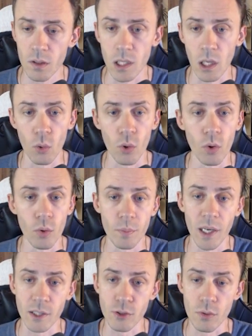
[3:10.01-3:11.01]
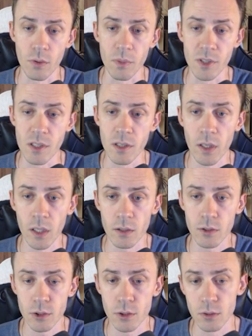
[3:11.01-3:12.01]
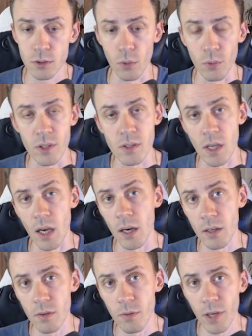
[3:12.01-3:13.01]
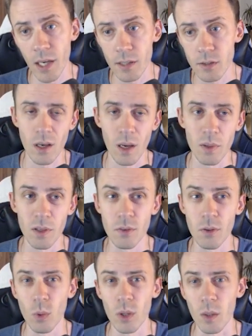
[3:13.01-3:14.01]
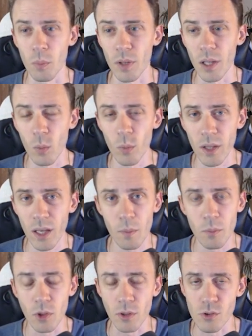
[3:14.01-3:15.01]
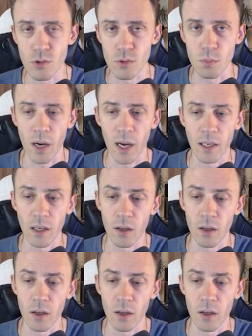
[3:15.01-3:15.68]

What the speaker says: Now going back to the materials, so these are artifacts. I mean, if you want to play with them, you can just buy